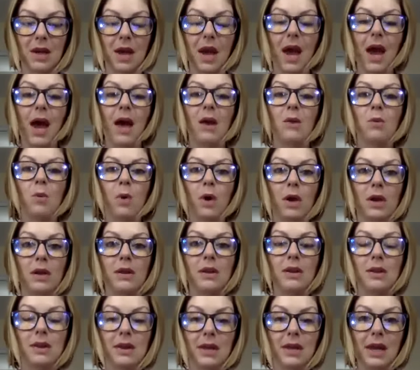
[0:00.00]
And one of
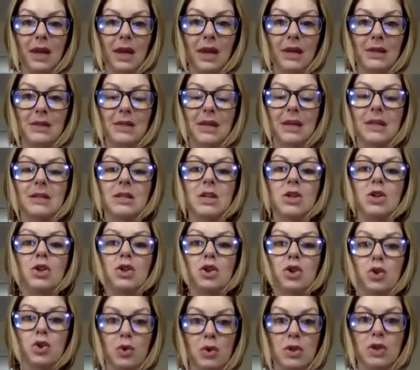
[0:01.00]
the things that as a
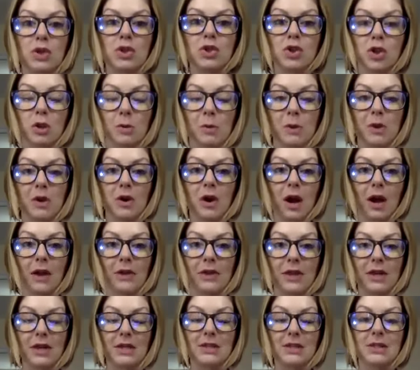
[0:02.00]
new distributor, I
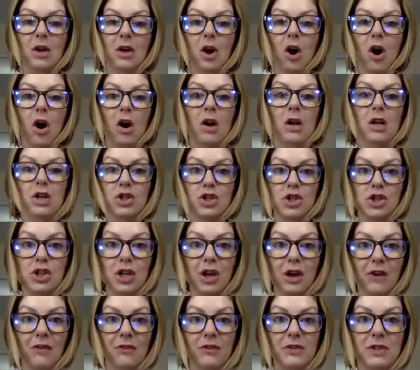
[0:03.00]
think is the hardest
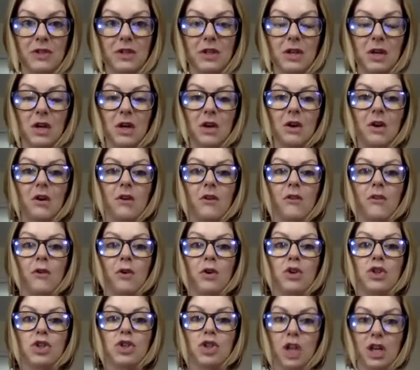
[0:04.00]
shift for
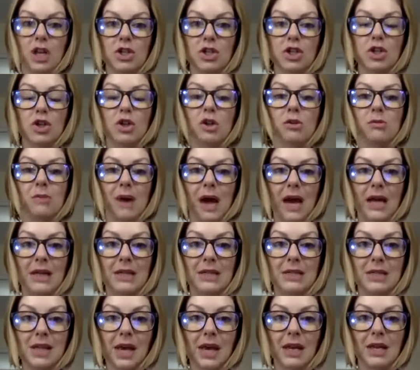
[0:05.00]
changing your
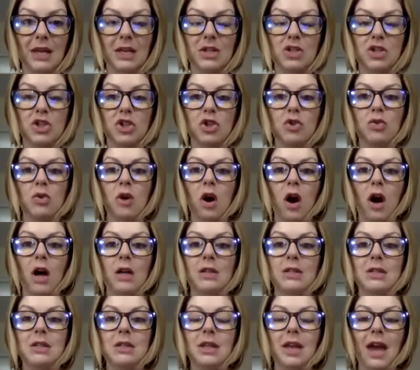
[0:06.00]
mindset is you
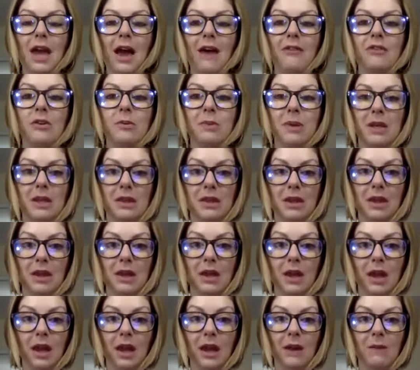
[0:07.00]
constantly have to be
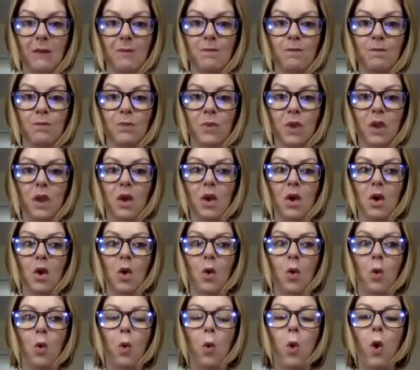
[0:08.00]
thinking,
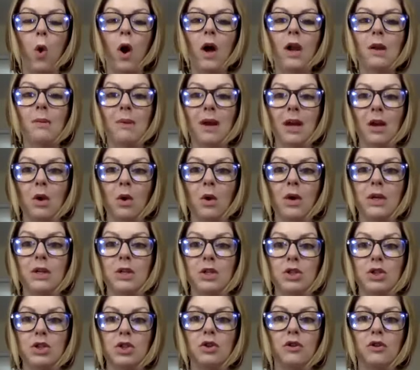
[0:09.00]
what am I going to
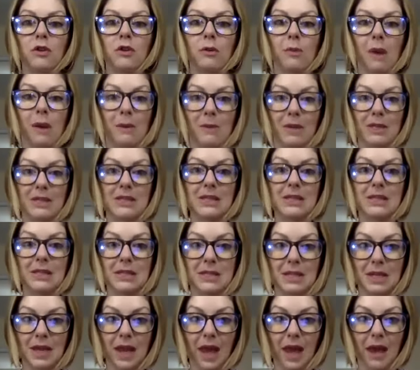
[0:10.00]
do for my business
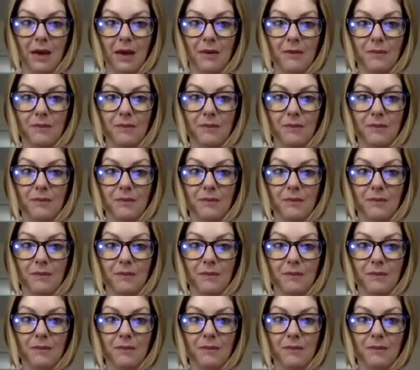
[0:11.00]
today?